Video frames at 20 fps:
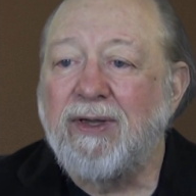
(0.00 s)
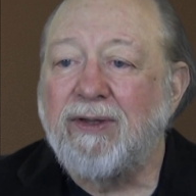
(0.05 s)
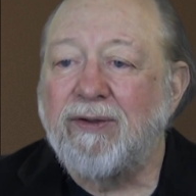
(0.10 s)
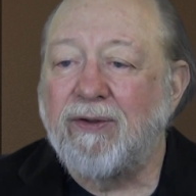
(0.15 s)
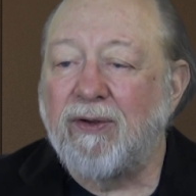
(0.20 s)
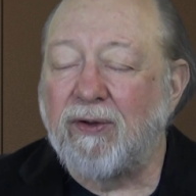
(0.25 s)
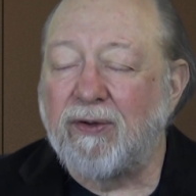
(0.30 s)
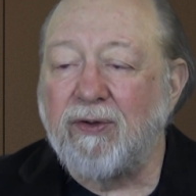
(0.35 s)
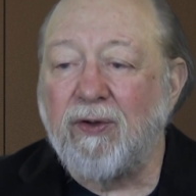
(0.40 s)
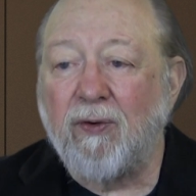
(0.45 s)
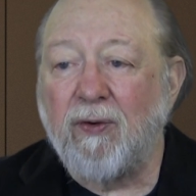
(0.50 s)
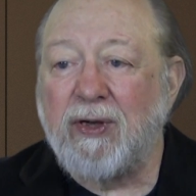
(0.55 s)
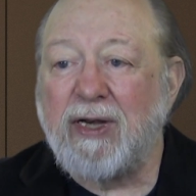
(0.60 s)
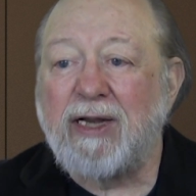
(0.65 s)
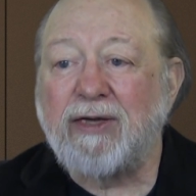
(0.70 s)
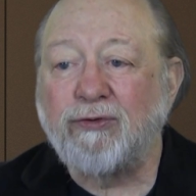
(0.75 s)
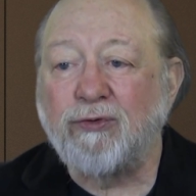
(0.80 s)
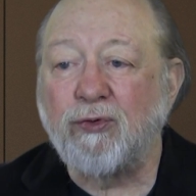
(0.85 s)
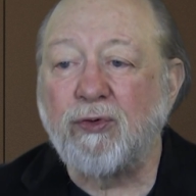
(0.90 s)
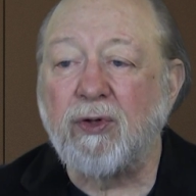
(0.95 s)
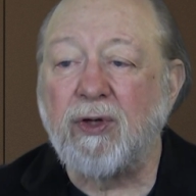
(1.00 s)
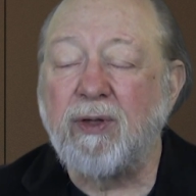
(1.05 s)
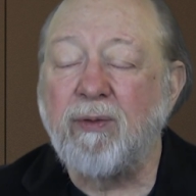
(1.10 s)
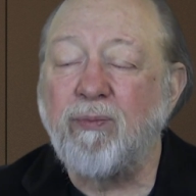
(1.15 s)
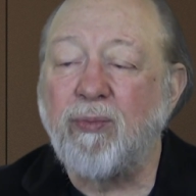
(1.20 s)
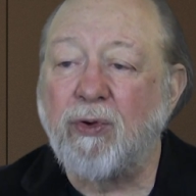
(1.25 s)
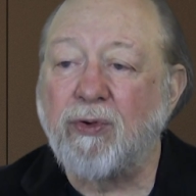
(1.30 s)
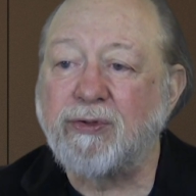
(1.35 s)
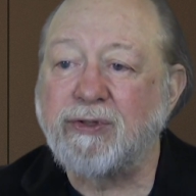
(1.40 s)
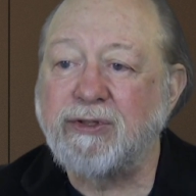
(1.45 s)
there are no electrical
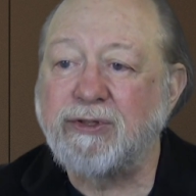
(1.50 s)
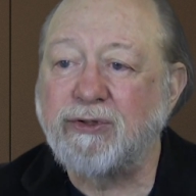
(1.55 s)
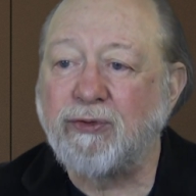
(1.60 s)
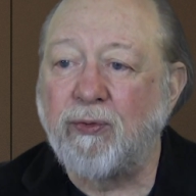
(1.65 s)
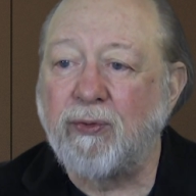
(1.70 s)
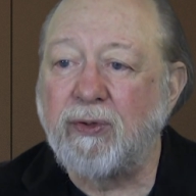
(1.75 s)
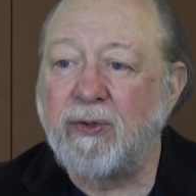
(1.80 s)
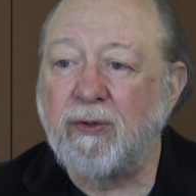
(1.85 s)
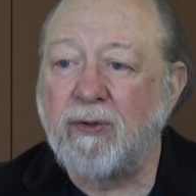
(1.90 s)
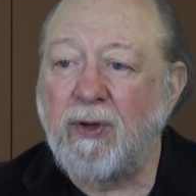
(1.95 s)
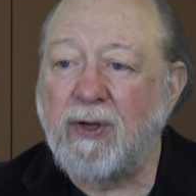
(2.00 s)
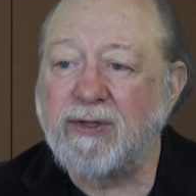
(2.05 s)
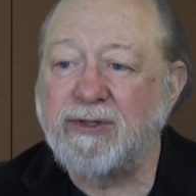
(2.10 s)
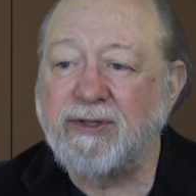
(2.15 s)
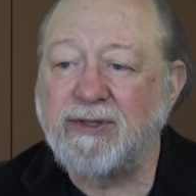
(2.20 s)
impulses going across